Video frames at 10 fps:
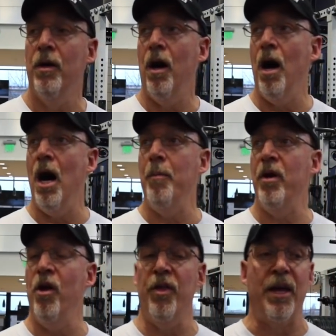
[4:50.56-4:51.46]

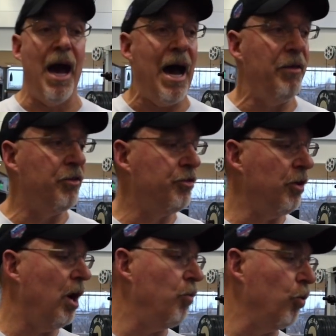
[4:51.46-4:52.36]
Another guy that's
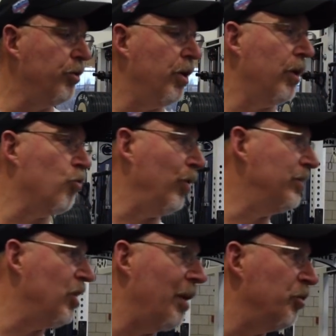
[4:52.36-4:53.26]
really done a great
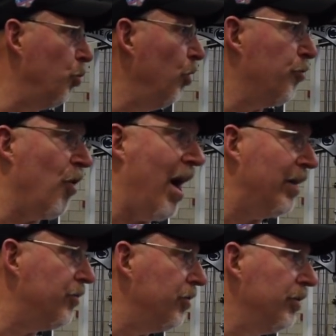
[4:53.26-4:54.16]
job is Will
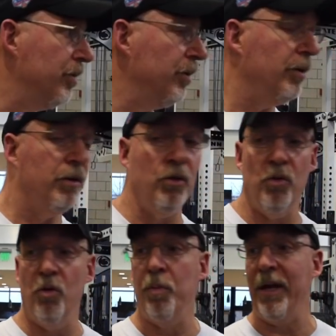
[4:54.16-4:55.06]
Fries,
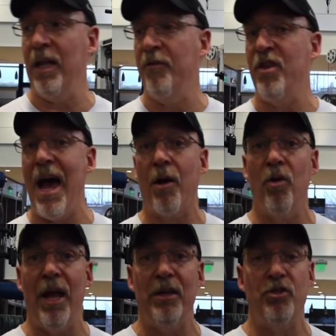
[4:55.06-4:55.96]
who played left tackle
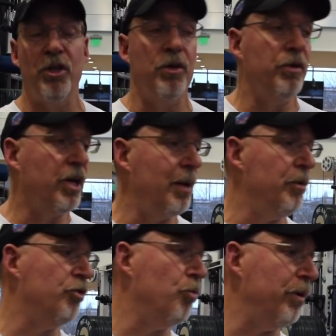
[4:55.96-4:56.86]
last year and came
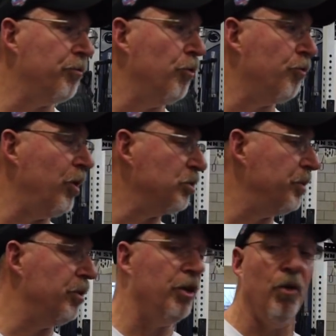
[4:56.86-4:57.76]
in as a red for a
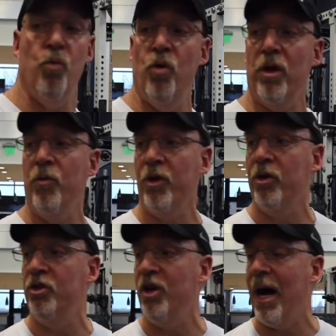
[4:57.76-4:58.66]
freshman and did a really, really
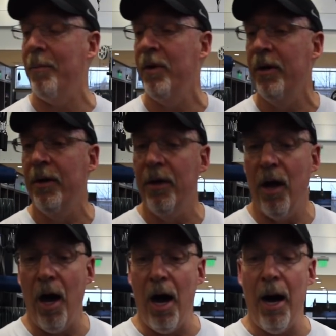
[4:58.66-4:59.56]
good job.
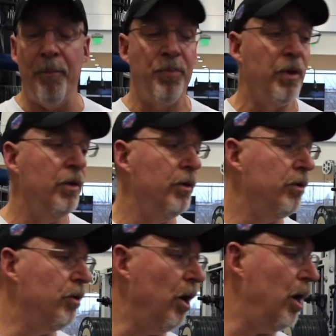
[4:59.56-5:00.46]

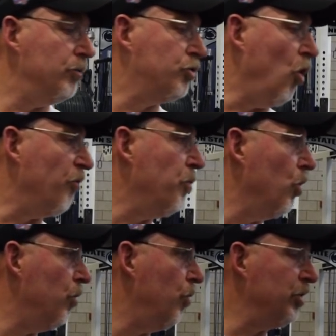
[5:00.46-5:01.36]

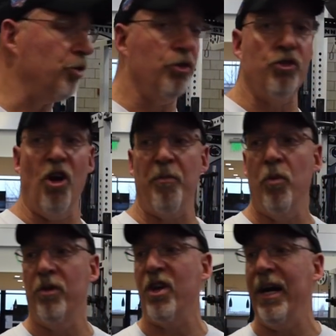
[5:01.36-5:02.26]
Sophomore, redshirt
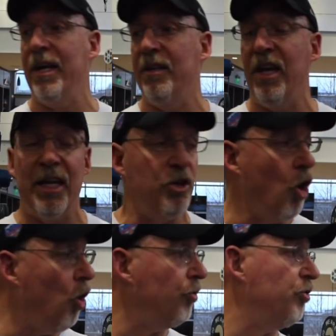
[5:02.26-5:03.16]
sophomore tight end Danny
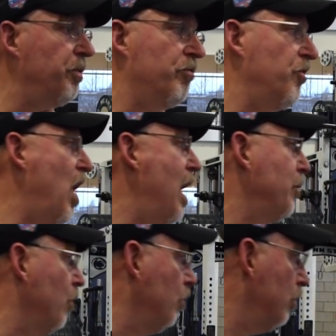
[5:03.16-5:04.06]
Dalton has been
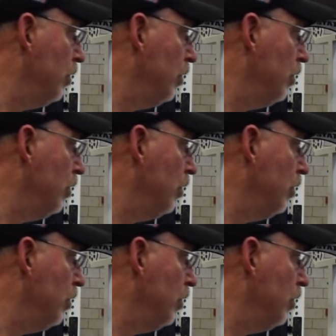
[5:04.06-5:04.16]
phenomenal.